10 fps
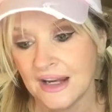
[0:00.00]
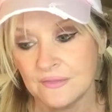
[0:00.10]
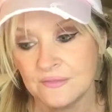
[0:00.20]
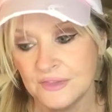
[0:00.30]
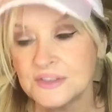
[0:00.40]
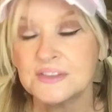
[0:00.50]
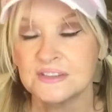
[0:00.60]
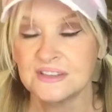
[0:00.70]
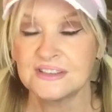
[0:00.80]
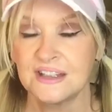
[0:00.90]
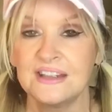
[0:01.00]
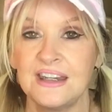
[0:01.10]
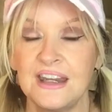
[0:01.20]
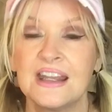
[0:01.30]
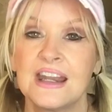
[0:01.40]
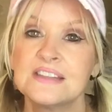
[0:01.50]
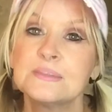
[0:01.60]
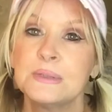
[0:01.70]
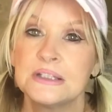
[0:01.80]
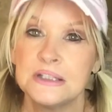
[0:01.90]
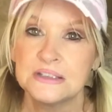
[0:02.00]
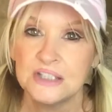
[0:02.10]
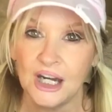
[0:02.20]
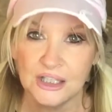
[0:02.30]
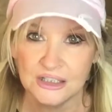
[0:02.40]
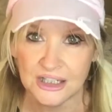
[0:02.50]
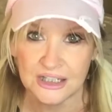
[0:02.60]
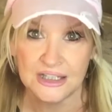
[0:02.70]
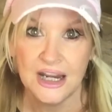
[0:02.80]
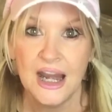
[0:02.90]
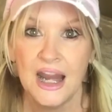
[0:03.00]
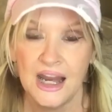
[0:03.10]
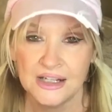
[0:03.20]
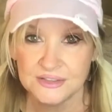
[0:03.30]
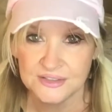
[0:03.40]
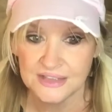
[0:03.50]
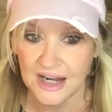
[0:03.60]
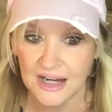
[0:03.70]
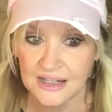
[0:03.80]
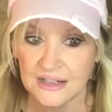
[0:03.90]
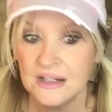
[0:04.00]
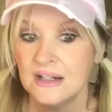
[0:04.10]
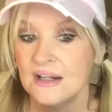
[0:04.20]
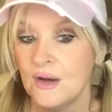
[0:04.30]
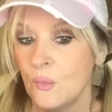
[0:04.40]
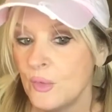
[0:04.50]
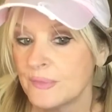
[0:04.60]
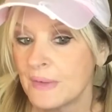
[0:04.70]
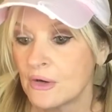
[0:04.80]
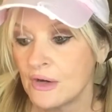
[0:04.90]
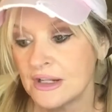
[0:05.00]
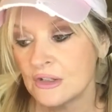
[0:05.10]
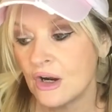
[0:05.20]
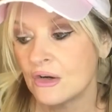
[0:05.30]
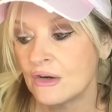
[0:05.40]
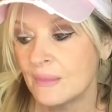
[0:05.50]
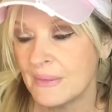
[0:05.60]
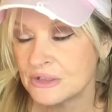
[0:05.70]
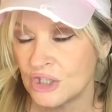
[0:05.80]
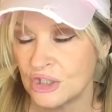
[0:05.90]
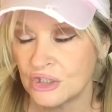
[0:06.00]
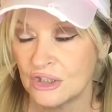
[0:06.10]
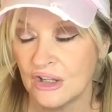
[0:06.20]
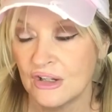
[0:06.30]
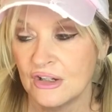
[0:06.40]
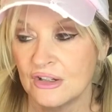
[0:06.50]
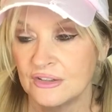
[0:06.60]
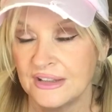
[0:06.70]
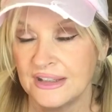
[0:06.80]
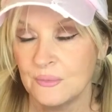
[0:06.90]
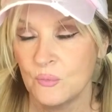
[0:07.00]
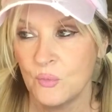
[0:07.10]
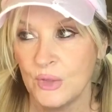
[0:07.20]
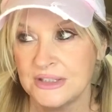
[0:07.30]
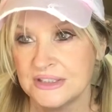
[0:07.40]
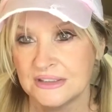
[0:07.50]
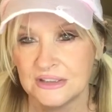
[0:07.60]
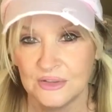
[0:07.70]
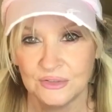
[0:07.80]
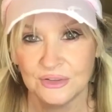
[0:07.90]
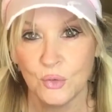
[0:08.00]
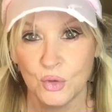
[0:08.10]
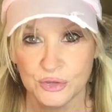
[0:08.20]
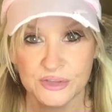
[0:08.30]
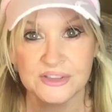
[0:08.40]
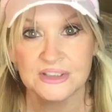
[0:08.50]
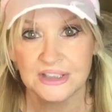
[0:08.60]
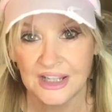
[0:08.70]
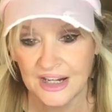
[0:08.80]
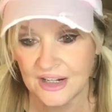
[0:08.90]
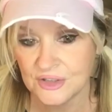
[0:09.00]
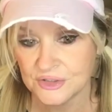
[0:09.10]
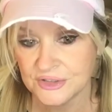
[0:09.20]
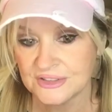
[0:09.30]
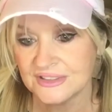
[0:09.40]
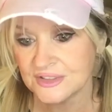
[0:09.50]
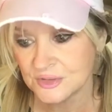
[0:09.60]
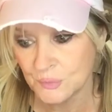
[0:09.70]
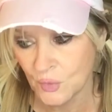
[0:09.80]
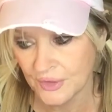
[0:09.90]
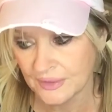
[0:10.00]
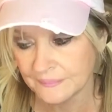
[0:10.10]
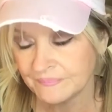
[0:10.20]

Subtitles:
this is a Sunday, and I spent the entire day outside with my granddaughter, my daughter-in-law, and we did the horses and the cows this morning.